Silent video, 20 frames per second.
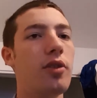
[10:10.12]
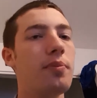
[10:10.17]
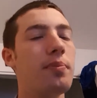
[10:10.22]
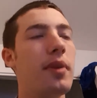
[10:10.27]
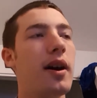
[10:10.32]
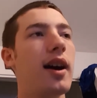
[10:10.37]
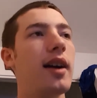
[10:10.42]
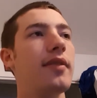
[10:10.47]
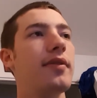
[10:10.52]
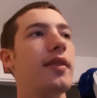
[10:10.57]

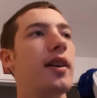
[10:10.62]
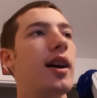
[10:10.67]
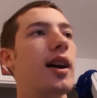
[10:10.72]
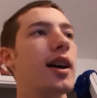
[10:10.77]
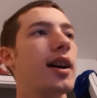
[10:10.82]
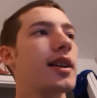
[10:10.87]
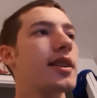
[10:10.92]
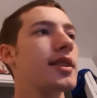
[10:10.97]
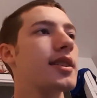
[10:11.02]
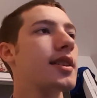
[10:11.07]
buy
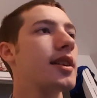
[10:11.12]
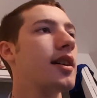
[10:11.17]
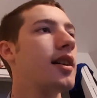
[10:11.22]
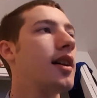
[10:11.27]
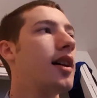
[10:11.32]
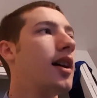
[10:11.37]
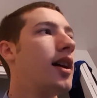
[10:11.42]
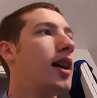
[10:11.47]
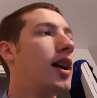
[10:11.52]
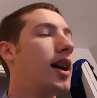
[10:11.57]
Fox.
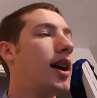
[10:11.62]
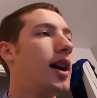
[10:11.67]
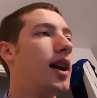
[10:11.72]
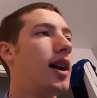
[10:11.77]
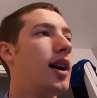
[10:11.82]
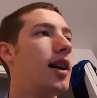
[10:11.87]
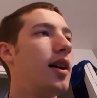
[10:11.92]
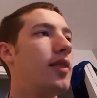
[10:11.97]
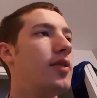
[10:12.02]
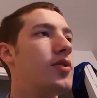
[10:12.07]

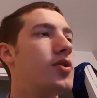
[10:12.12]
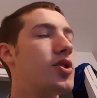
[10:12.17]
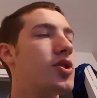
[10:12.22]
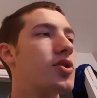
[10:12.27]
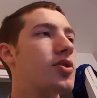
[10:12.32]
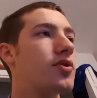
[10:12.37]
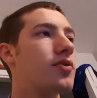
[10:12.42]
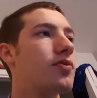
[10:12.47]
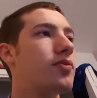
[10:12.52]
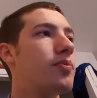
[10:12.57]

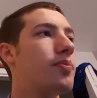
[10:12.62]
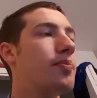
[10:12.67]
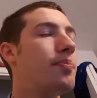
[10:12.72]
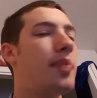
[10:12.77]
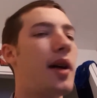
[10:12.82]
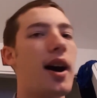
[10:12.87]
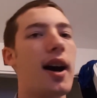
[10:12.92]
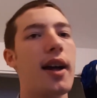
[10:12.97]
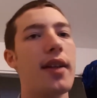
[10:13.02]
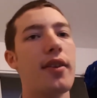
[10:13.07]
Just
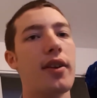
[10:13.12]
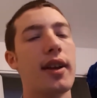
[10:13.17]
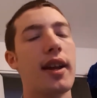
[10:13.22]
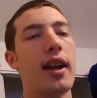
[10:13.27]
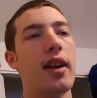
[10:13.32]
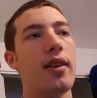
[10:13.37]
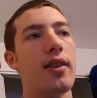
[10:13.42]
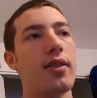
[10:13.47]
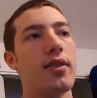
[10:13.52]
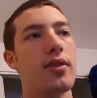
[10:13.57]
buy their
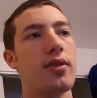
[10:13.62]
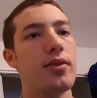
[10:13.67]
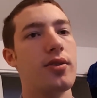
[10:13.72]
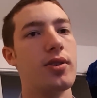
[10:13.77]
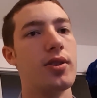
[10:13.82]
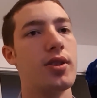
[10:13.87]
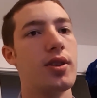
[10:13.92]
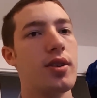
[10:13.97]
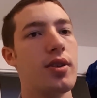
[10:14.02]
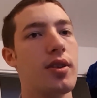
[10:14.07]

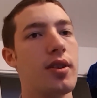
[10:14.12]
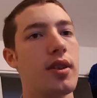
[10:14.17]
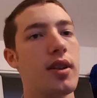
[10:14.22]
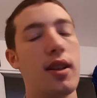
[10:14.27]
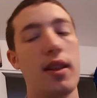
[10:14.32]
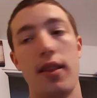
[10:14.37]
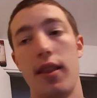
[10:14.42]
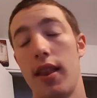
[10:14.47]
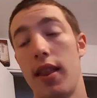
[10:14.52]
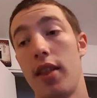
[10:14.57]
characters.
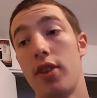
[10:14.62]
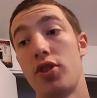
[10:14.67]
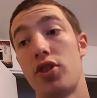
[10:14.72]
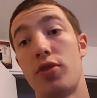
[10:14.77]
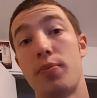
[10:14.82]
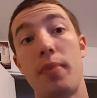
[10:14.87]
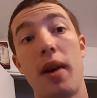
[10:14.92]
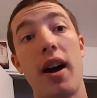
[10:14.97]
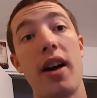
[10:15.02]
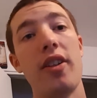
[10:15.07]

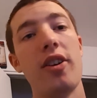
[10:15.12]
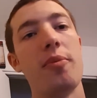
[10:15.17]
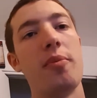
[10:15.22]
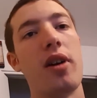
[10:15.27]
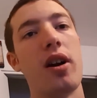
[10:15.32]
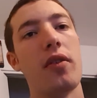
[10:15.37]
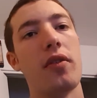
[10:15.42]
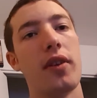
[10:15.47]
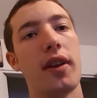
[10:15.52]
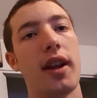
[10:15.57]
Just buy their
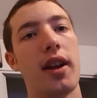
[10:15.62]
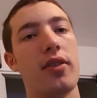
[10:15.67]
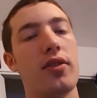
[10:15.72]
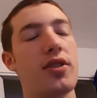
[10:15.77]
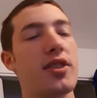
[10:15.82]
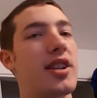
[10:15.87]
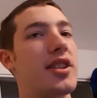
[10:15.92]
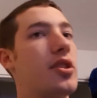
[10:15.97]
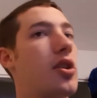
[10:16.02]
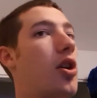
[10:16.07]
Marvel
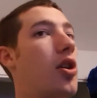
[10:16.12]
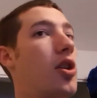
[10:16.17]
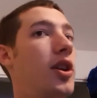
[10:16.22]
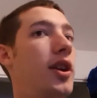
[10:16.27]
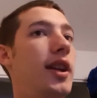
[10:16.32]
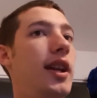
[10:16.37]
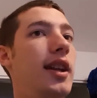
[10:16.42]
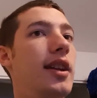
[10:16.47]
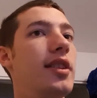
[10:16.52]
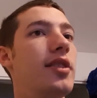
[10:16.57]
characters. That's all you
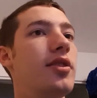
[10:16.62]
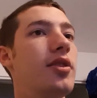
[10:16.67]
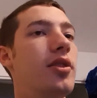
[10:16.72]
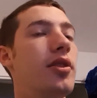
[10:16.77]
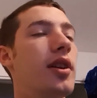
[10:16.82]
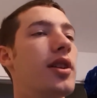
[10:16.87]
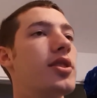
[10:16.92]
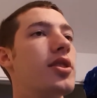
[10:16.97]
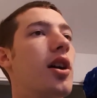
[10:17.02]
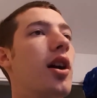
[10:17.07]
need to do.
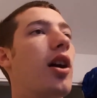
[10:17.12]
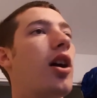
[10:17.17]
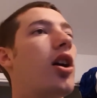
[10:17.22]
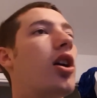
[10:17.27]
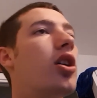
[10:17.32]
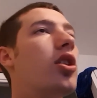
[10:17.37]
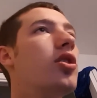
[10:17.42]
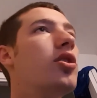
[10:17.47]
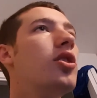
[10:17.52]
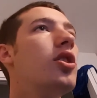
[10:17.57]
It's
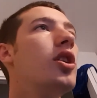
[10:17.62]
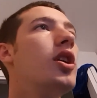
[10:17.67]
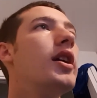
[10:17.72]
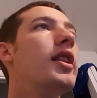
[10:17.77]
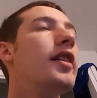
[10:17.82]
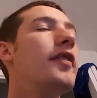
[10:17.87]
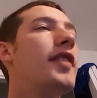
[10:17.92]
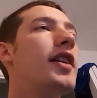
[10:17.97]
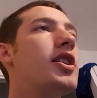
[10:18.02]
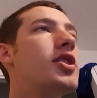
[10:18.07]
all
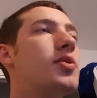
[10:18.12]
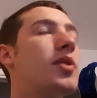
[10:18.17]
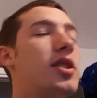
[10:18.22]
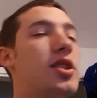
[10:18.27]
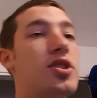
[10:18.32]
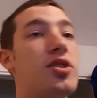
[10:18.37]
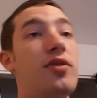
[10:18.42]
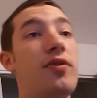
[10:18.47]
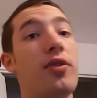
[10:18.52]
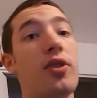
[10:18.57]
the fans
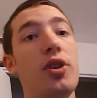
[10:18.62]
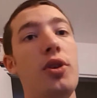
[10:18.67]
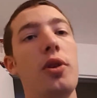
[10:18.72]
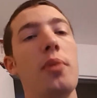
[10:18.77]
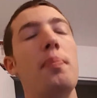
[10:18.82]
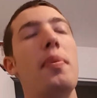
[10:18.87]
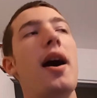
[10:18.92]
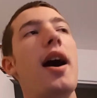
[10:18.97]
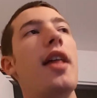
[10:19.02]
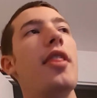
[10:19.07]
want is for you to
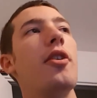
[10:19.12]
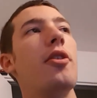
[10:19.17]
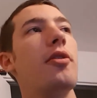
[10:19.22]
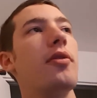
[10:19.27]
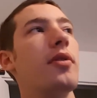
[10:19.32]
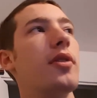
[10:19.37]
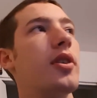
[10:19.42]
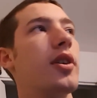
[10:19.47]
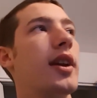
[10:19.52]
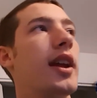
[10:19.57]
buy their
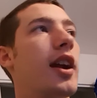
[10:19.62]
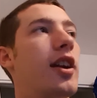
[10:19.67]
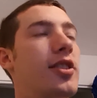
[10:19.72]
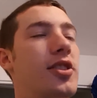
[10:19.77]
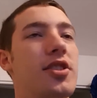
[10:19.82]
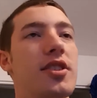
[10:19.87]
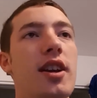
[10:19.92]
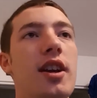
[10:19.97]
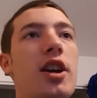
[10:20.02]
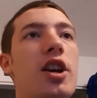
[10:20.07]

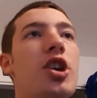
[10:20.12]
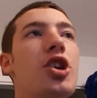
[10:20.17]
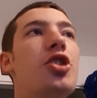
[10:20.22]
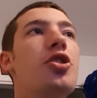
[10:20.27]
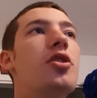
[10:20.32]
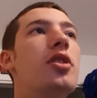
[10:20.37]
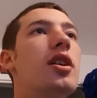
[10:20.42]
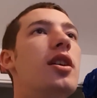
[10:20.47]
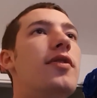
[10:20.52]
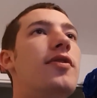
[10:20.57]
characters.
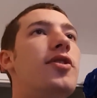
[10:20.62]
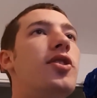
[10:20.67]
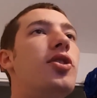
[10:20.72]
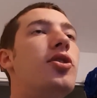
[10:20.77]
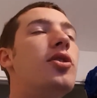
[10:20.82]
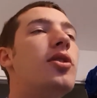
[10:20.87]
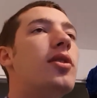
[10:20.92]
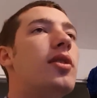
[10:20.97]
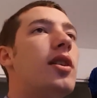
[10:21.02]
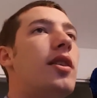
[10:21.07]
If you
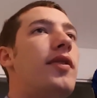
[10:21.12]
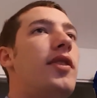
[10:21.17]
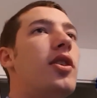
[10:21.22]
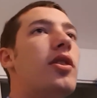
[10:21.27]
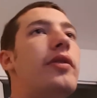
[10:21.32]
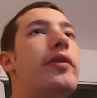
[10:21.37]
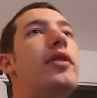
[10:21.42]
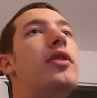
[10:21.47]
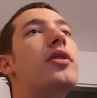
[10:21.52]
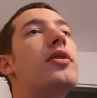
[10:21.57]

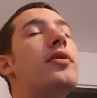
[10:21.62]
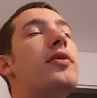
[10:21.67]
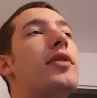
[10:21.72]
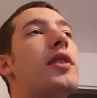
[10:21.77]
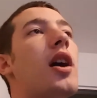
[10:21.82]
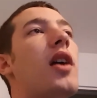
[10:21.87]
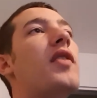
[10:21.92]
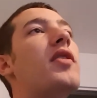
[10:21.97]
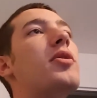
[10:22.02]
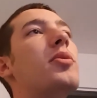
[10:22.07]
don't feel
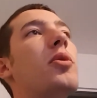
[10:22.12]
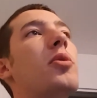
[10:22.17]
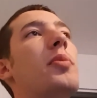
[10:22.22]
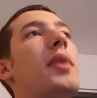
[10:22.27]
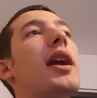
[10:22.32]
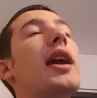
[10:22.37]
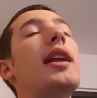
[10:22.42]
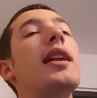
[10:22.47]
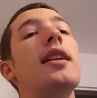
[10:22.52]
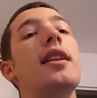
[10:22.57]
comfortable
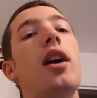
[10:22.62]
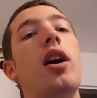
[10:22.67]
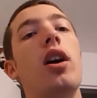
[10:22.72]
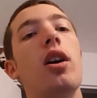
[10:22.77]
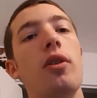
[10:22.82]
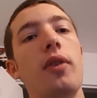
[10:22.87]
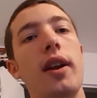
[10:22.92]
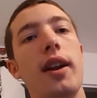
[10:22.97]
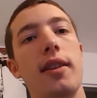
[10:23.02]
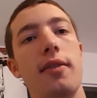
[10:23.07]
making an
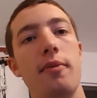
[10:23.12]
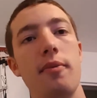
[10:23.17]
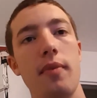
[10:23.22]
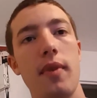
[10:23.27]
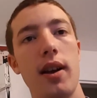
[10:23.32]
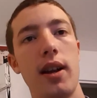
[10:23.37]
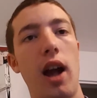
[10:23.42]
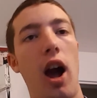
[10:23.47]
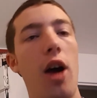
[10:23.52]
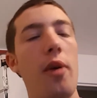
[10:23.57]
R-rated
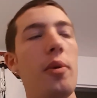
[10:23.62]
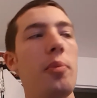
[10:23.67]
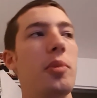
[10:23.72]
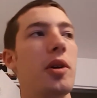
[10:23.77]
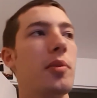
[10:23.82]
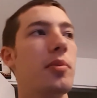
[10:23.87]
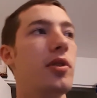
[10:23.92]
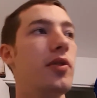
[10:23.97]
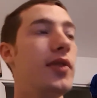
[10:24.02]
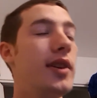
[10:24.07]
comic
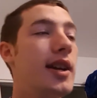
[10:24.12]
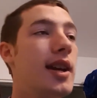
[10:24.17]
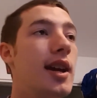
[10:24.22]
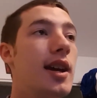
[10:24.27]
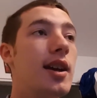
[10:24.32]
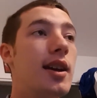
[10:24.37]
book movie,